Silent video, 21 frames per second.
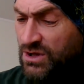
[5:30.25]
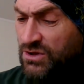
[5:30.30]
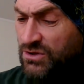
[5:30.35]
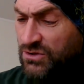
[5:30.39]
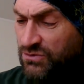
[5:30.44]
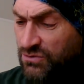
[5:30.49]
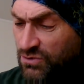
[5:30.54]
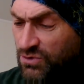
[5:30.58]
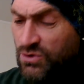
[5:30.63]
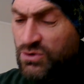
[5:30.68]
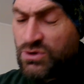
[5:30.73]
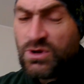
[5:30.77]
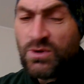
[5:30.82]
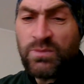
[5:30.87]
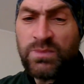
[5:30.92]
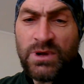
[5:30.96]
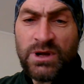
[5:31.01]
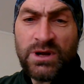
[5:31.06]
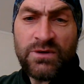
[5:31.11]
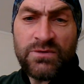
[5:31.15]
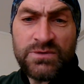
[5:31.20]
Through the
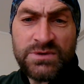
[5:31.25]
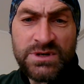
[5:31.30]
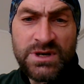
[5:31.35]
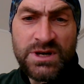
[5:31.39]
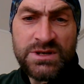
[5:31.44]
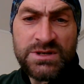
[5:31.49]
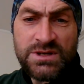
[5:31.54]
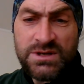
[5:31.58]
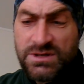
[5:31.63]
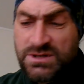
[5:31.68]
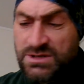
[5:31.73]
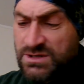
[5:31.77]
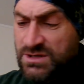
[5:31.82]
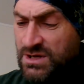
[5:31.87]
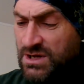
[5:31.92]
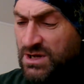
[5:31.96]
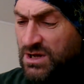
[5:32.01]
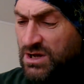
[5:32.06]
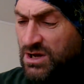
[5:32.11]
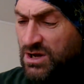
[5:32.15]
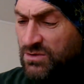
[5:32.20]
blood of Jesus,
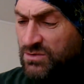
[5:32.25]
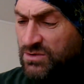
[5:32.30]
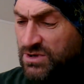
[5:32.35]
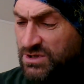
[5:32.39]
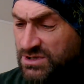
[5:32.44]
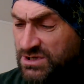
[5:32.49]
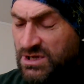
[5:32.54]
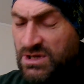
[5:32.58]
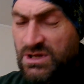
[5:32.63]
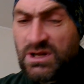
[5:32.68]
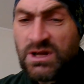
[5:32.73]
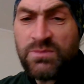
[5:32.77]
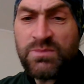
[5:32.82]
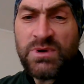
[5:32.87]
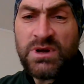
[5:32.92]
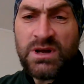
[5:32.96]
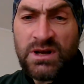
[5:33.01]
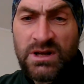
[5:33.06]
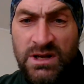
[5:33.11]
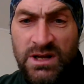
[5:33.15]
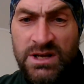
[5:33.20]
I'm continually
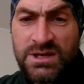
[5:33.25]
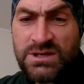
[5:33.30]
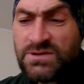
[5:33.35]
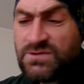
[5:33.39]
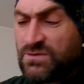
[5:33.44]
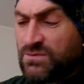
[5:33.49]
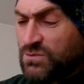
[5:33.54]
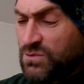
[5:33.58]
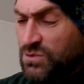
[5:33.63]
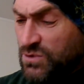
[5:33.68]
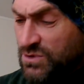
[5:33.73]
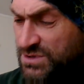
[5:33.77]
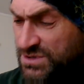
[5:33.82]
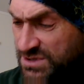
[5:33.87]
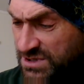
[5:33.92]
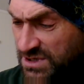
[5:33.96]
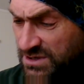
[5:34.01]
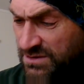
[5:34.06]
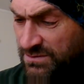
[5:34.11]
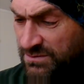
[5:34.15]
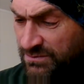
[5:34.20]
being cleansed from all
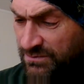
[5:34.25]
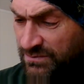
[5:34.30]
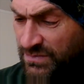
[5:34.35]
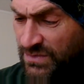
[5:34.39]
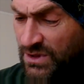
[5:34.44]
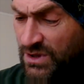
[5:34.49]
sin.